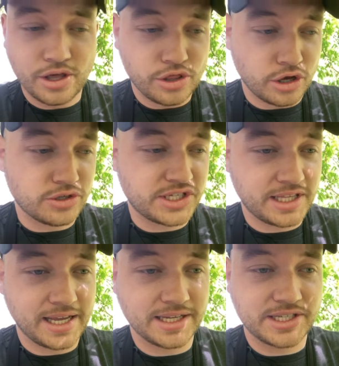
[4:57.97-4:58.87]
those
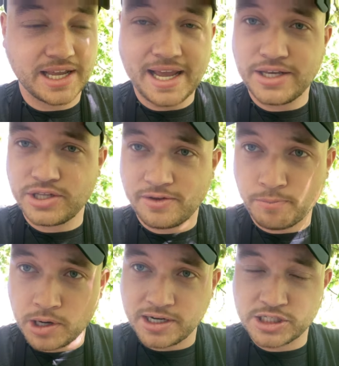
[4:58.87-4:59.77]
things into the
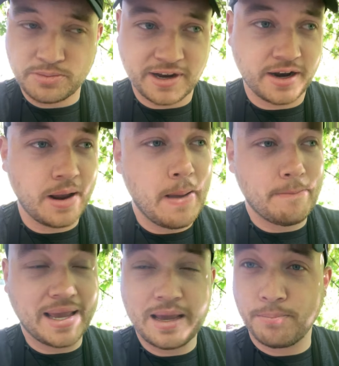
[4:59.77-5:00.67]
birding sphere,
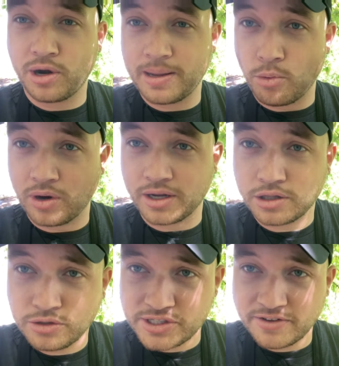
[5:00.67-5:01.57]
making birding more
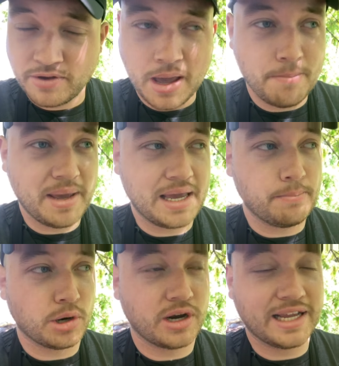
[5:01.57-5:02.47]
inclusive, making
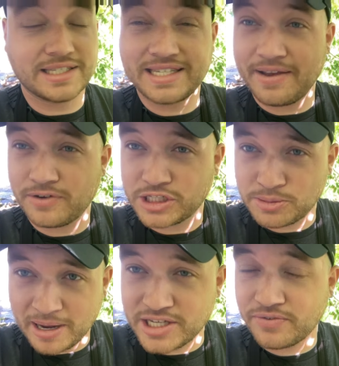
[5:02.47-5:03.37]
birding a safer
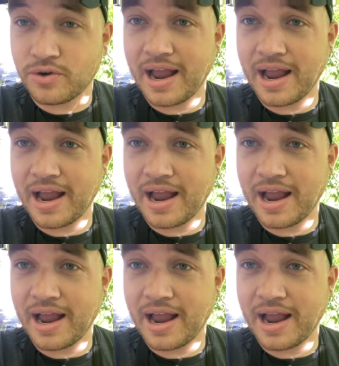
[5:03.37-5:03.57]
space for